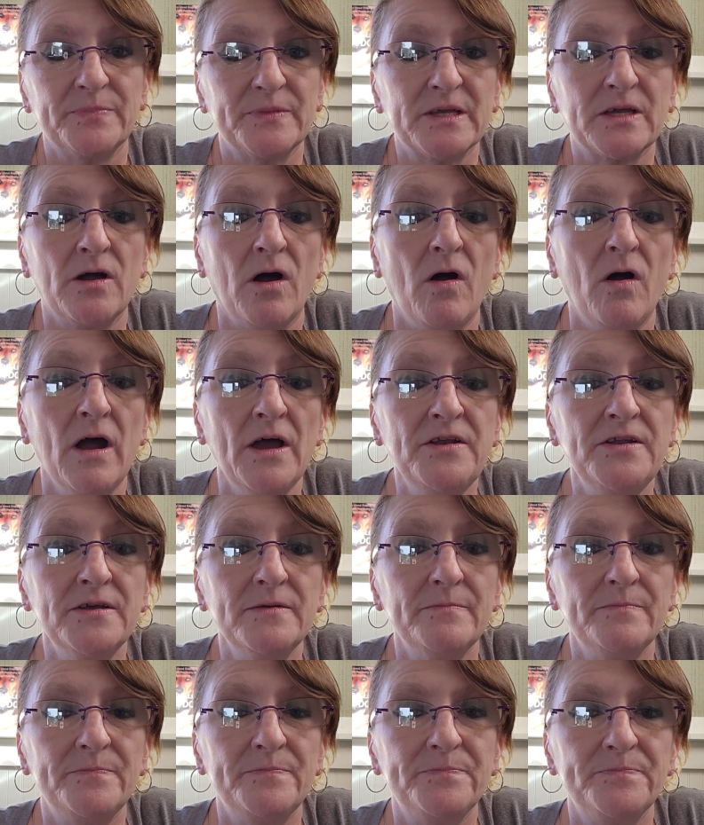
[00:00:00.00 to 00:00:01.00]
God
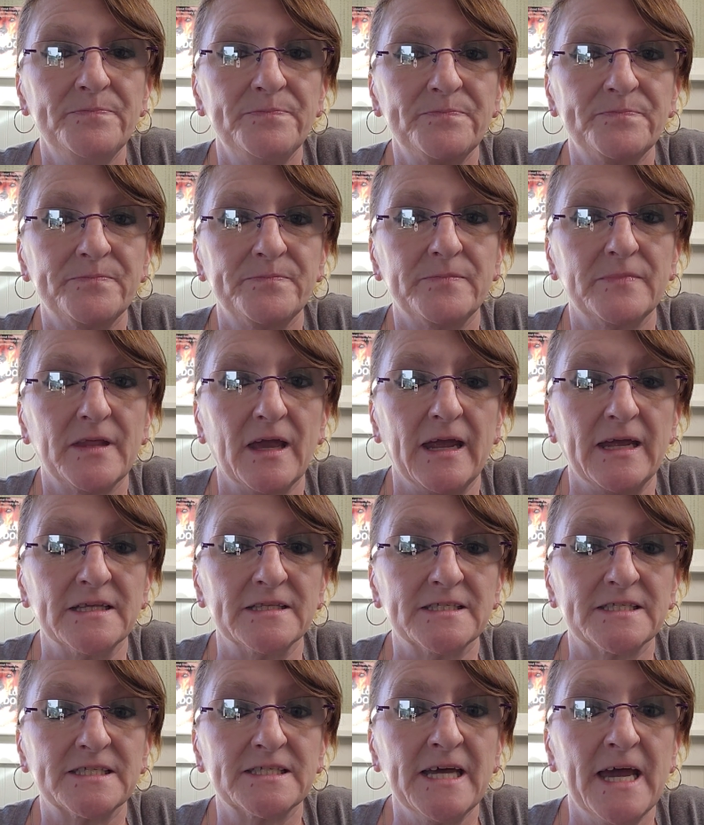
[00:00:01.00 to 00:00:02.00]
and
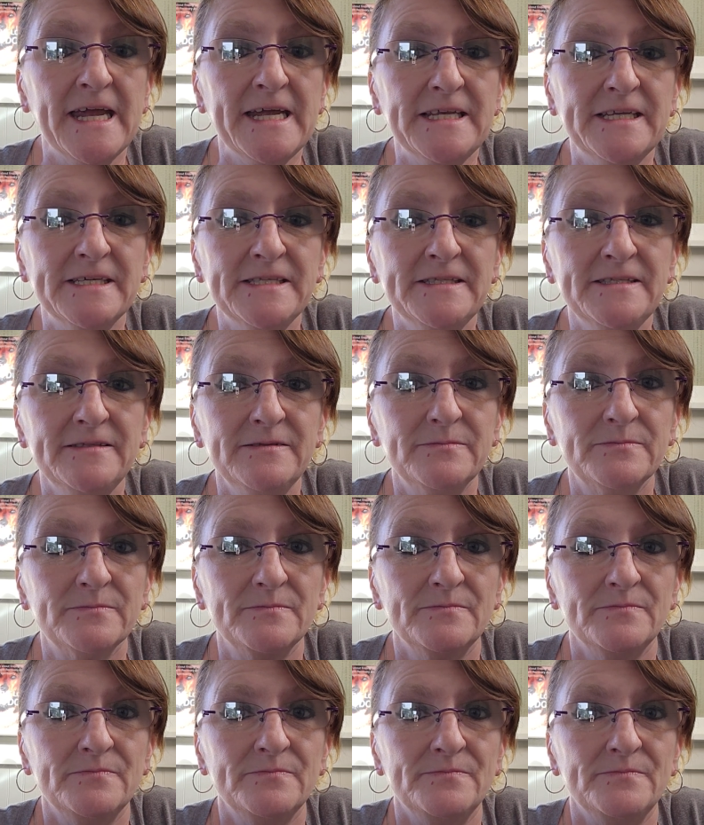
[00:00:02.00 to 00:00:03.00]
Satan,
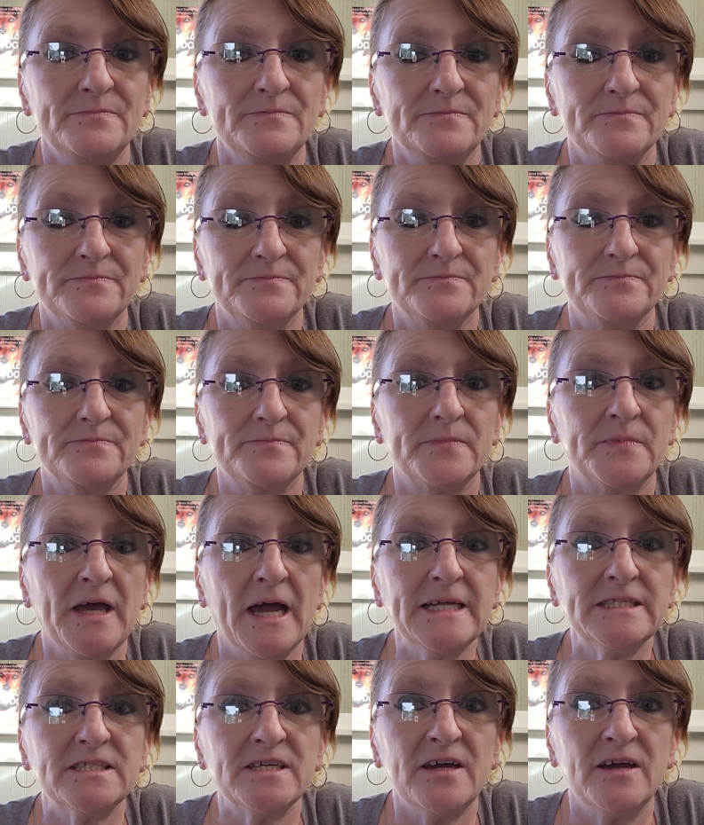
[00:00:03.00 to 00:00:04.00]

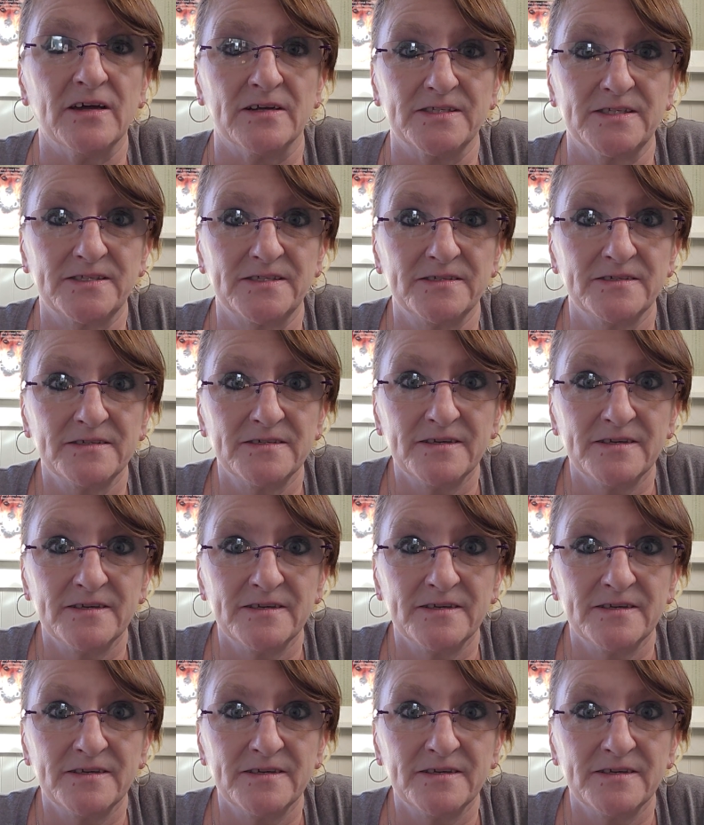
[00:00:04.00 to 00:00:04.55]
that's us.